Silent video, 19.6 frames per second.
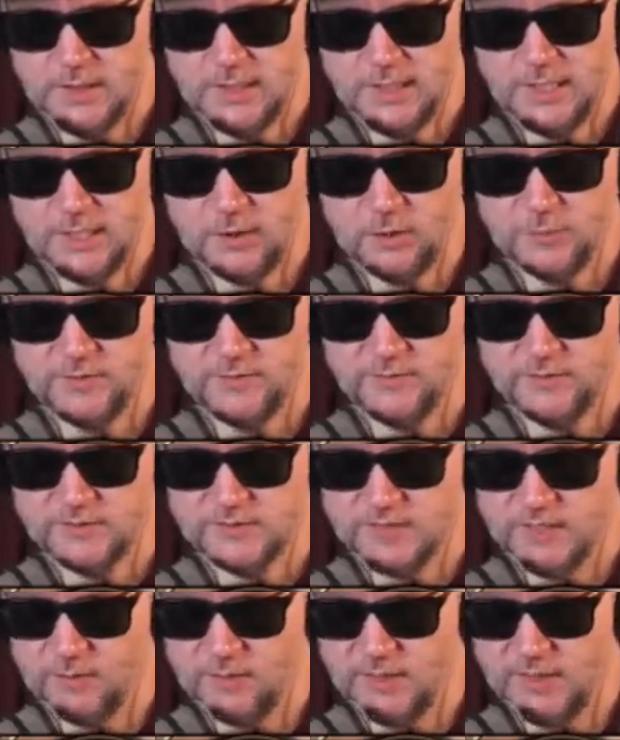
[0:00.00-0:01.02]
I hope he
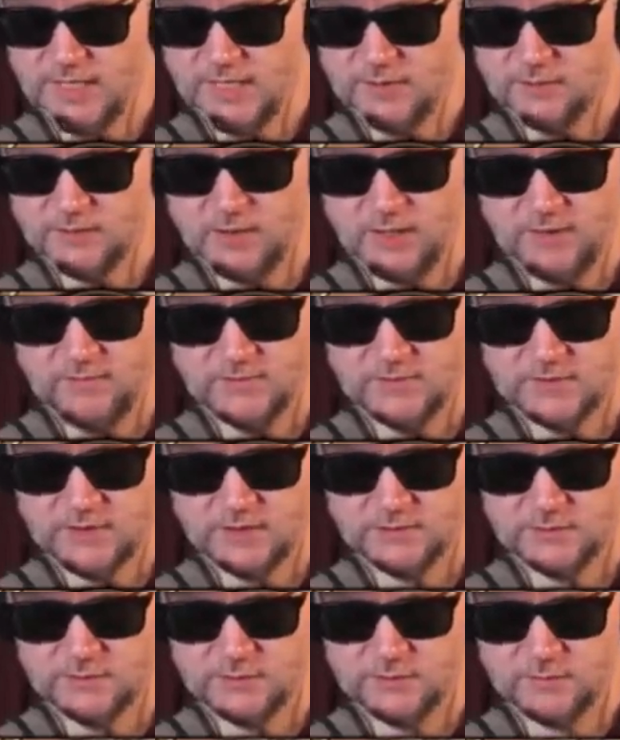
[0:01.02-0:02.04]
feels that way. I don't know. I haven't
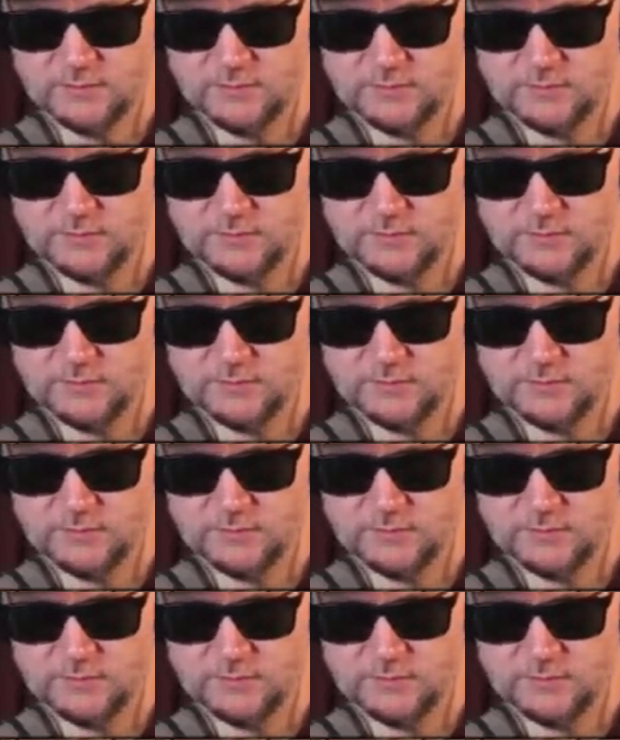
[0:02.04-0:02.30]
talked to him,